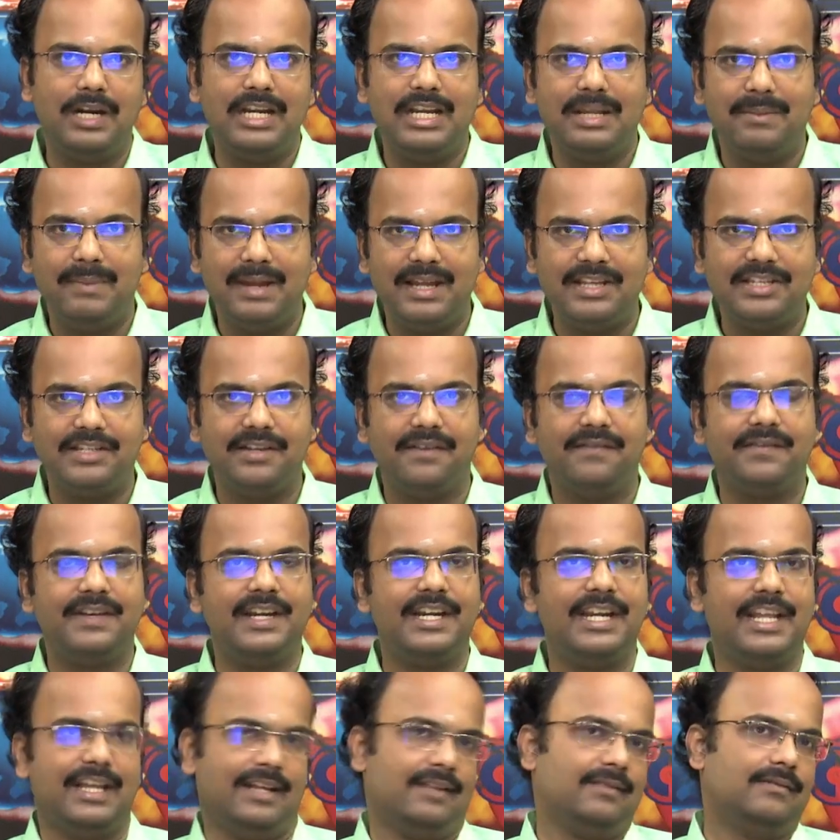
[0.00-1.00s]
one image
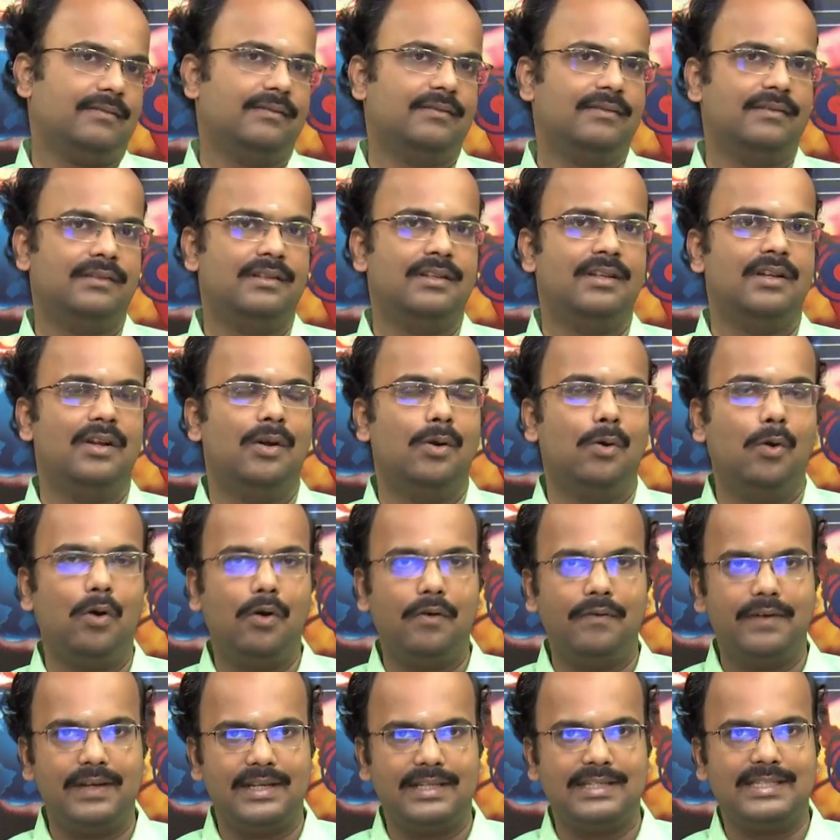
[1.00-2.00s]
every day
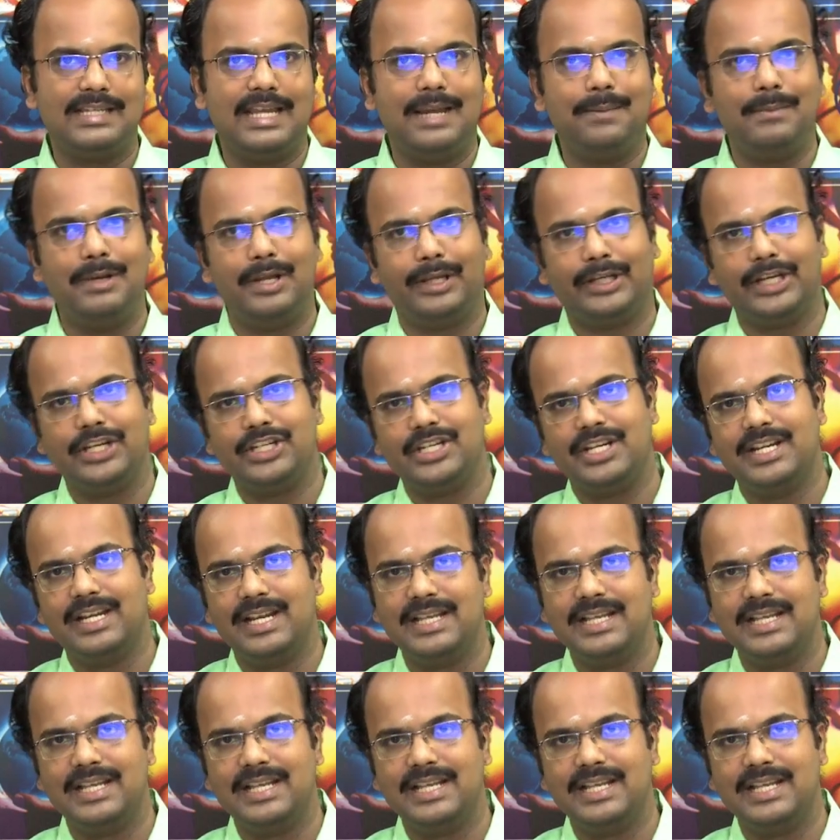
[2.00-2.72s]
over a same location.